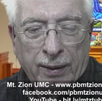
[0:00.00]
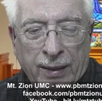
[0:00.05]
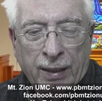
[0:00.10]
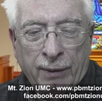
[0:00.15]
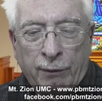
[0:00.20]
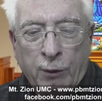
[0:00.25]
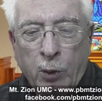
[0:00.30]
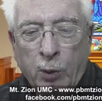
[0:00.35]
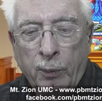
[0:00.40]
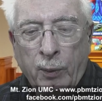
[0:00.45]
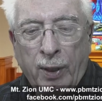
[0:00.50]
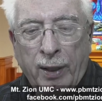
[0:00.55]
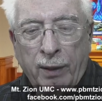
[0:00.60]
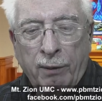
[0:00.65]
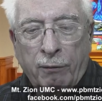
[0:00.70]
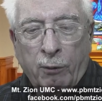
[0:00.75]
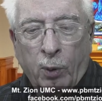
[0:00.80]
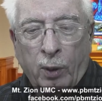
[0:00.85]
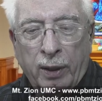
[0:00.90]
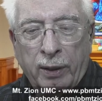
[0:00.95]
If you're ready
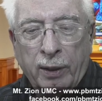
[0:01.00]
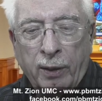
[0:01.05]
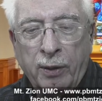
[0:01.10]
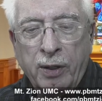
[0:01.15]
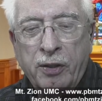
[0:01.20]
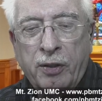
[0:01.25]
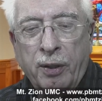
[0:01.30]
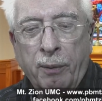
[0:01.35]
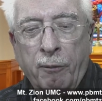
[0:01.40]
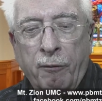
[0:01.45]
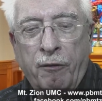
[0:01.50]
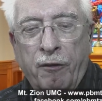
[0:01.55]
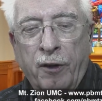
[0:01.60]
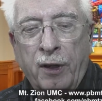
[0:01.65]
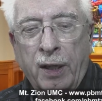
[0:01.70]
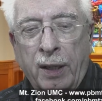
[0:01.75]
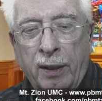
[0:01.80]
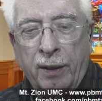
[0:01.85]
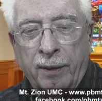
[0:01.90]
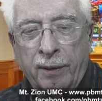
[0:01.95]
for it, there is some
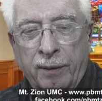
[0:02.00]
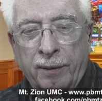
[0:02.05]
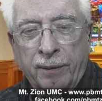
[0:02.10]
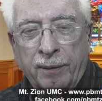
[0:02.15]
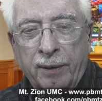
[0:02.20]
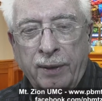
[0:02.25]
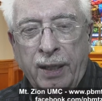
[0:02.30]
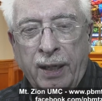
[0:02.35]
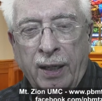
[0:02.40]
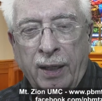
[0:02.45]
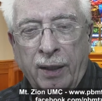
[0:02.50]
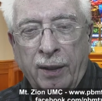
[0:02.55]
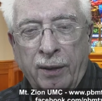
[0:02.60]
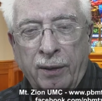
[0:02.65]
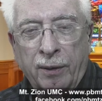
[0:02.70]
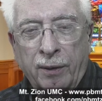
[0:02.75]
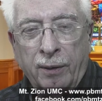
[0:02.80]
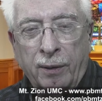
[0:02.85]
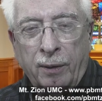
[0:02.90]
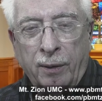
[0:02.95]
fun
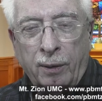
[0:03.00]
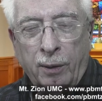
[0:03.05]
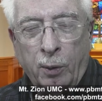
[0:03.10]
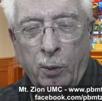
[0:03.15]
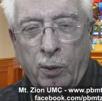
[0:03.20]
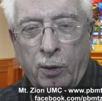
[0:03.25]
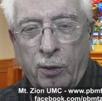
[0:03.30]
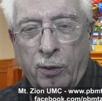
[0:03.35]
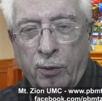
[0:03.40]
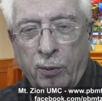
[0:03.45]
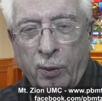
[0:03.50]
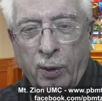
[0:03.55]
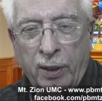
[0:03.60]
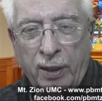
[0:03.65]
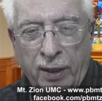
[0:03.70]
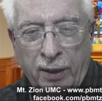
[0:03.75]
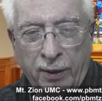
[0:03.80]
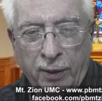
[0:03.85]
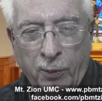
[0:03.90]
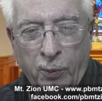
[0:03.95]
in Luke
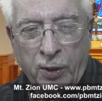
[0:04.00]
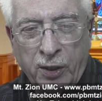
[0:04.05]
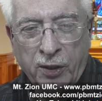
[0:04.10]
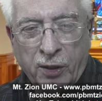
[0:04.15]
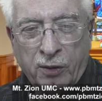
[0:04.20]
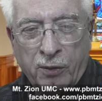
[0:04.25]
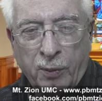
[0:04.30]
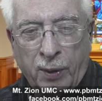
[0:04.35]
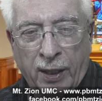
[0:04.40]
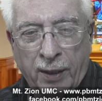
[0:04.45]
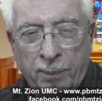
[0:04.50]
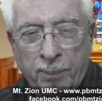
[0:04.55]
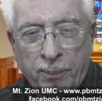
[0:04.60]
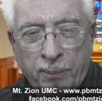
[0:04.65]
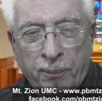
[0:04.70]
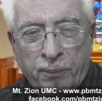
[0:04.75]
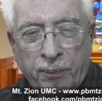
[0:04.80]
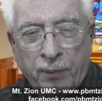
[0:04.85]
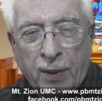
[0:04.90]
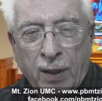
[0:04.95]
3 that we just read.
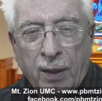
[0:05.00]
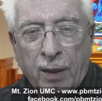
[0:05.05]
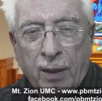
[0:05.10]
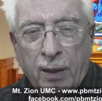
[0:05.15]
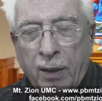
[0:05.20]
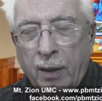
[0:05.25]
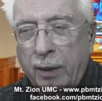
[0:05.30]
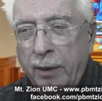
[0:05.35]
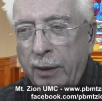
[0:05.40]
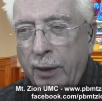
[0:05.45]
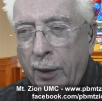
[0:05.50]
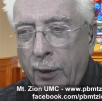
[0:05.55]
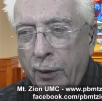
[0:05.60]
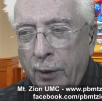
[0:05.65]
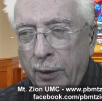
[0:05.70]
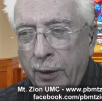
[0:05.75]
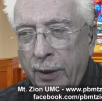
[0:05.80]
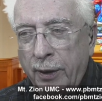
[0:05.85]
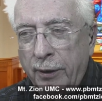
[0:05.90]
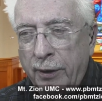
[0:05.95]
You know,
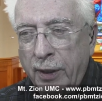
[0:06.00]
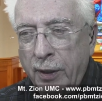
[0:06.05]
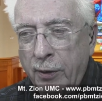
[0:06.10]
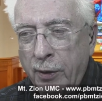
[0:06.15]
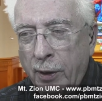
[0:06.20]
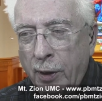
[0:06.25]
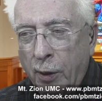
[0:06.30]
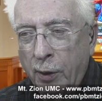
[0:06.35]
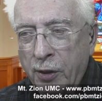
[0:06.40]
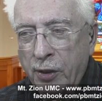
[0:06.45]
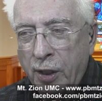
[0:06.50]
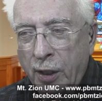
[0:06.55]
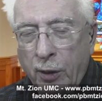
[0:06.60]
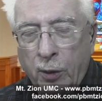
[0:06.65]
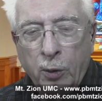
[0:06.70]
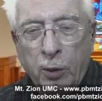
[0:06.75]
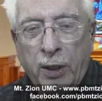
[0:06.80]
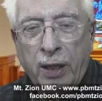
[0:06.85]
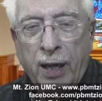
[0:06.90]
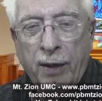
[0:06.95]
did you notice that
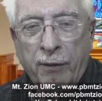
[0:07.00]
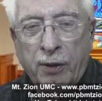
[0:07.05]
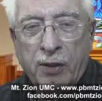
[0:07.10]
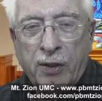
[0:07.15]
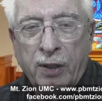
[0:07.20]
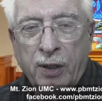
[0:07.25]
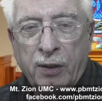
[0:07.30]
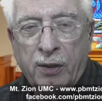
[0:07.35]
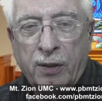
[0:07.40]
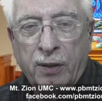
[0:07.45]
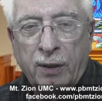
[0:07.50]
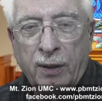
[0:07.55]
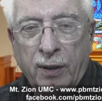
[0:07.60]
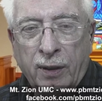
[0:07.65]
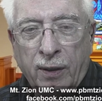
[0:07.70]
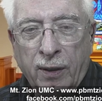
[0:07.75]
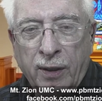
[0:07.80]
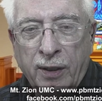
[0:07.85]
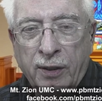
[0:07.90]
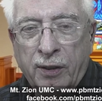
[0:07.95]
Luke gave us this
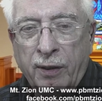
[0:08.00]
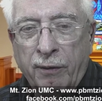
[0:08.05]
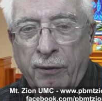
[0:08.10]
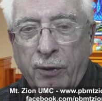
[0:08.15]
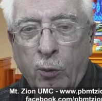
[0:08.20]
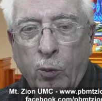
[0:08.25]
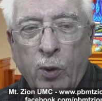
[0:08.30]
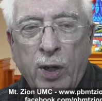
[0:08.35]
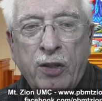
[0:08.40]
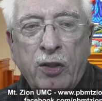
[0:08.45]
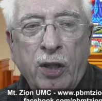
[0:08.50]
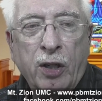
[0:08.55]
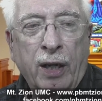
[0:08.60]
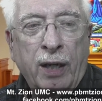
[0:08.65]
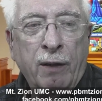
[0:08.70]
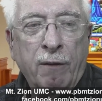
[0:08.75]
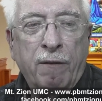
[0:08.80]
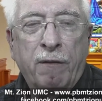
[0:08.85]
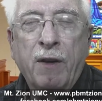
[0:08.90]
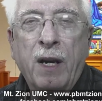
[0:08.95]
list of the rich
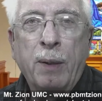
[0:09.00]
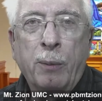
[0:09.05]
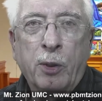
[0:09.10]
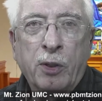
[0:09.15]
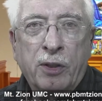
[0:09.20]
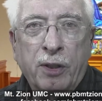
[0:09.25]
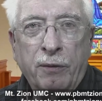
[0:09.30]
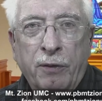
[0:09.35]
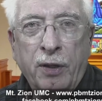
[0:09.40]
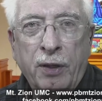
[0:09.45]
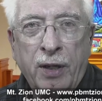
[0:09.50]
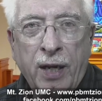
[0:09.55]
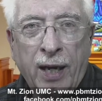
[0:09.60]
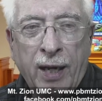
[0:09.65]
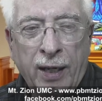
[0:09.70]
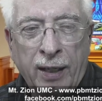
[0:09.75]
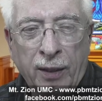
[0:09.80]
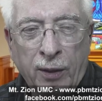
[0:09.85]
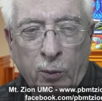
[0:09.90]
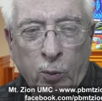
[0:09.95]
and famous of the
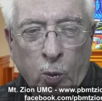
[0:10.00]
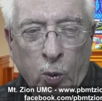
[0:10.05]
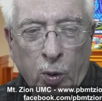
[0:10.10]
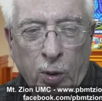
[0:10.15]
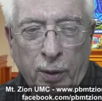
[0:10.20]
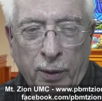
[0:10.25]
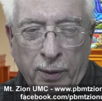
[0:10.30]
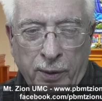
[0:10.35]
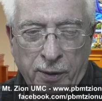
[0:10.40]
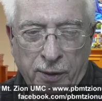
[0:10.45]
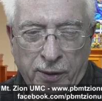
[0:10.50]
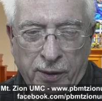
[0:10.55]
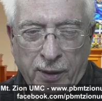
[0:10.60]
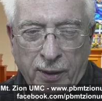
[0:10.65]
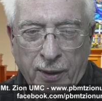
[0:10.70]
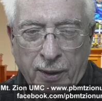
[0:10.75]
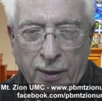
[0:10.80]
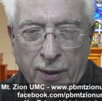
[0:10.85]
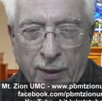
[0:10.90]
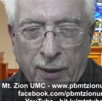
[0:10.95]
day, the rulers,
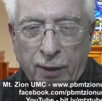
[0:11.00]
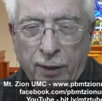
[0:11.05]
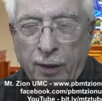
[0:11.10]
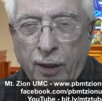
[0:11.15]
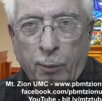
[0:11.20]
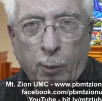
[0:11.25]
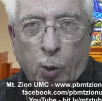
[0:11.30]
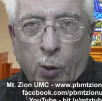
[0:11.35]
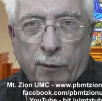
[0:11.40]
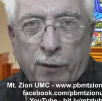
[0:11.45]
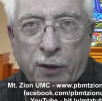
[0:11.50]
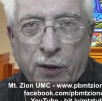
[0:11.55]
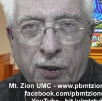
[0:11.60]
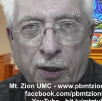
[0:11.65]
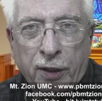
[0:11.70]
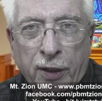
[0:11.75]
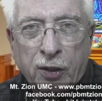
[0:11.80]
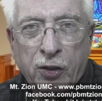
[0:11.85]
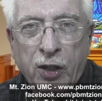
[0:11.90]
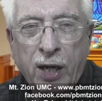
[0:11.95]
the movers
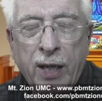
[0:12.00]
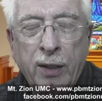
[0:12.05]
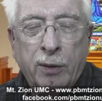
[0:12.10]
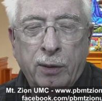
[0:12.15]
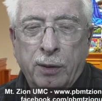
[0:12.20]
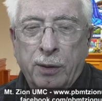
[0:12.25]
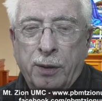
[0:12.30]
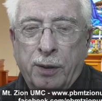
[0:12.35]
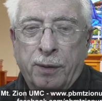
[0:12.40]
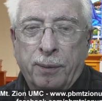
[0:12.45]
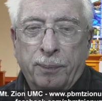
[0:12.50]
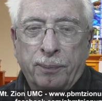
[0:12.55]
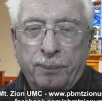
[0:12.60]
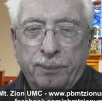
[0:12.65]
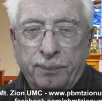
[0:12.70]
and the shakers?